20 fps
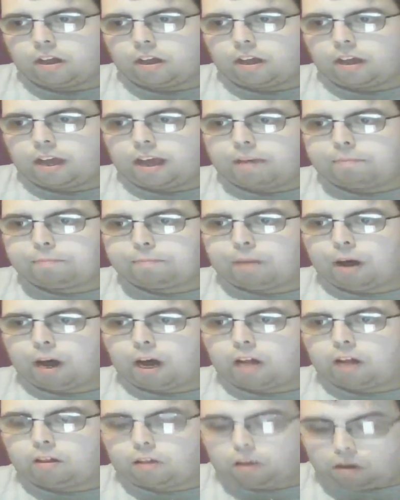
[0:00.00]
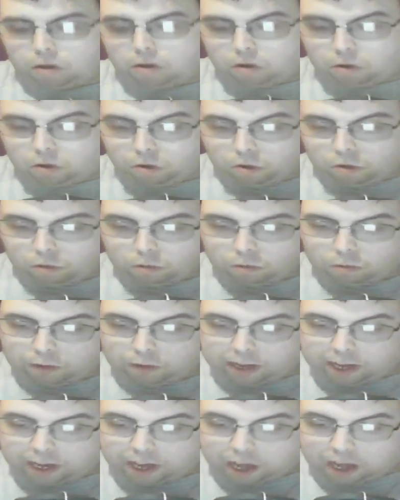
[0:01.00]
In part two,
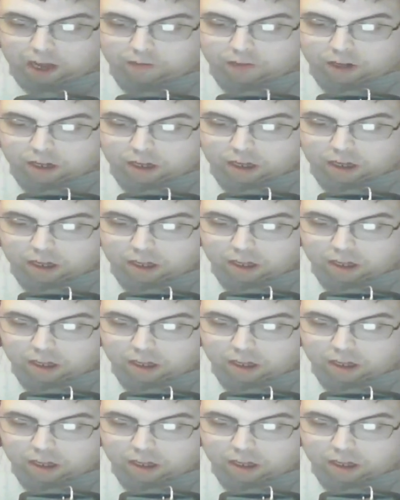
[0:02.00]
we cover